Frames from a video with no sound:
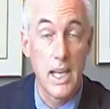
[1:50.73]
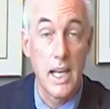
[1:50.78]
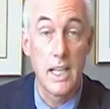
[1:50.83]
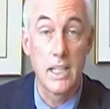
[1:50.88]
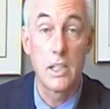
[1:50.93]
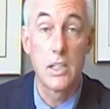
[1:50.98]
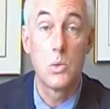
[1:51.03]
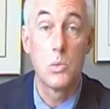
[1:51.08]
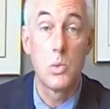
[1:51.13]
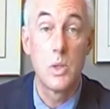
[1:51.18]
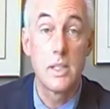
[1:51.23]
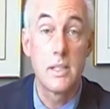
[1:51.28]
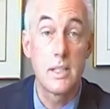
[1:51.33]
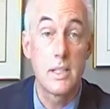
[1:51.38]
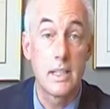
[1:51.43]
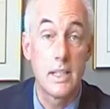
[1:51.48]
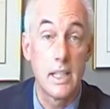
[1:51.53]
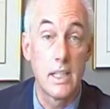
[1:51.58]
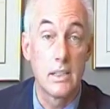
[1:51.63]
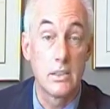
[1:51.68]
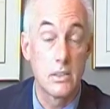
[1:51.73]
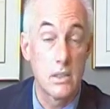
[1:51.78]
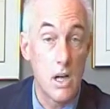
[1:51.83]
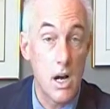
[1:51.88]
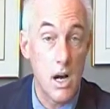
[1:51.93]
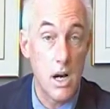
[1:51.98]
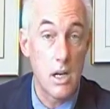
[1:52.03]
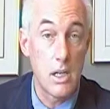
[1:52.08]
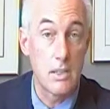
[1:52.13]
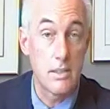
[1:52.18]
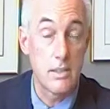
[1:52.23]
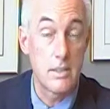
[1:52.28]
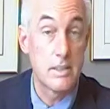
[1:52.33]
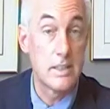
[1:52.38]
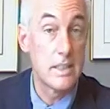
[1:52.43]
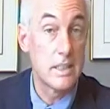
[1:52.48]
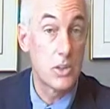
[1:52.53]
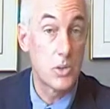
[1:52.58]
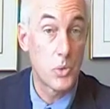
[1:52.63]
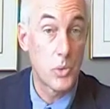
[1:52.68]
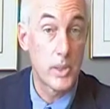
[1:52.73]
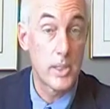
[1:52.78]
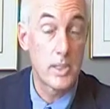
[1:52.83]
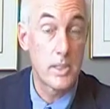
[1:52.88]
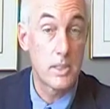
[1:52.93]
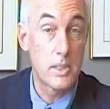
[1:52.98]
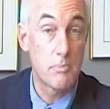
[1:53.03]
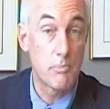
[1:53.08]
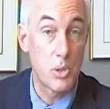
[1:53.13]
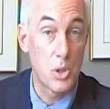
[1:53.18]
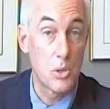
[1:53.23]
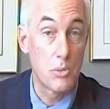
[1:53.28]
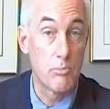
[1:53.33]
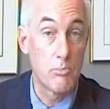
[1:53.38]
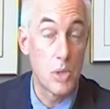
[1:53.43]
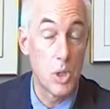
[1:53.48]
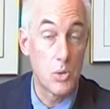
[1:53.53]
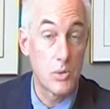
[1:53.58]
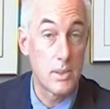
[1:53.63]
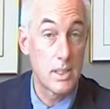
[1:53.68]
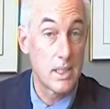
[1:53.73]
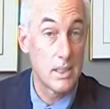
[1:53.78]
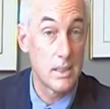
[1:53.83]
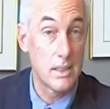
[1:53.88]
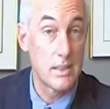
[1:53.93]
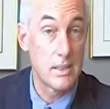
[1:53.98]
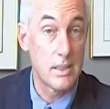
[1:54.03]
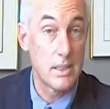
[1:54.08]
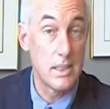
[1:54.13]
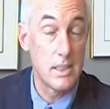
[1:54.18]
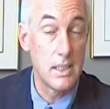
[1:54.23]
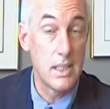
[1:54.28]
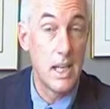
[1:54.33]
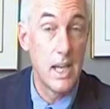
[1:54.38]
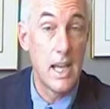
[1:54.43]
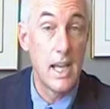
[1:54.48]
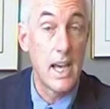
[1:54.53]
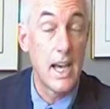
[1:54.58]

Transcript: and can once again cause decreased sperm motility